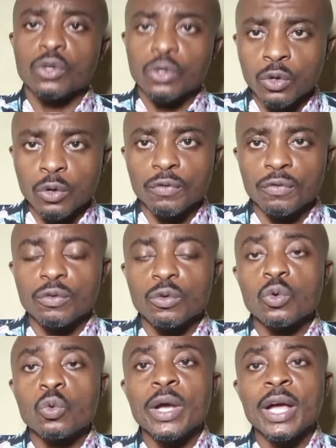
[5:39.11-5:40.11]
Clove
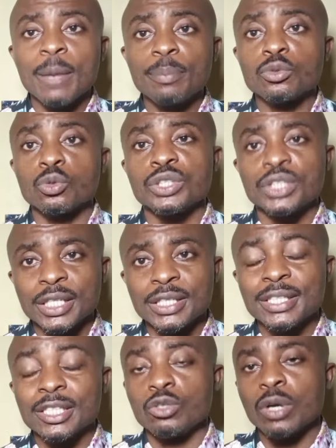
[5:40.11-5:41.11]
will help to
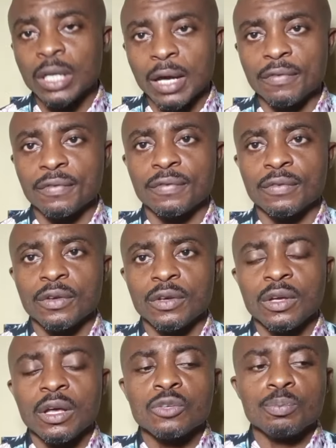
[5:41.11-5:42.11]
change your life
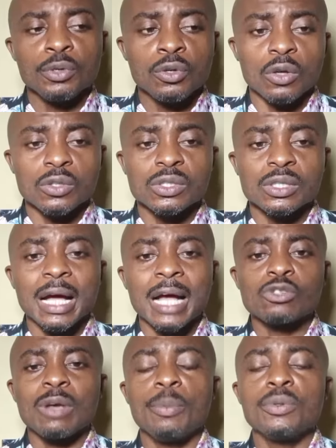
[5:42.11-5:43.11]
because
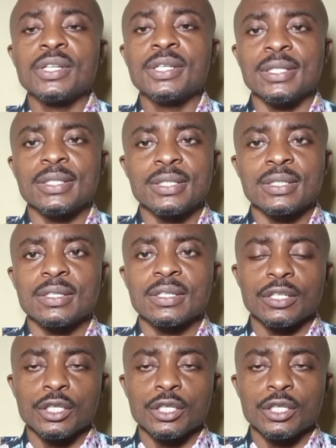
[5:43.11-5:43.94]
as you're putting it,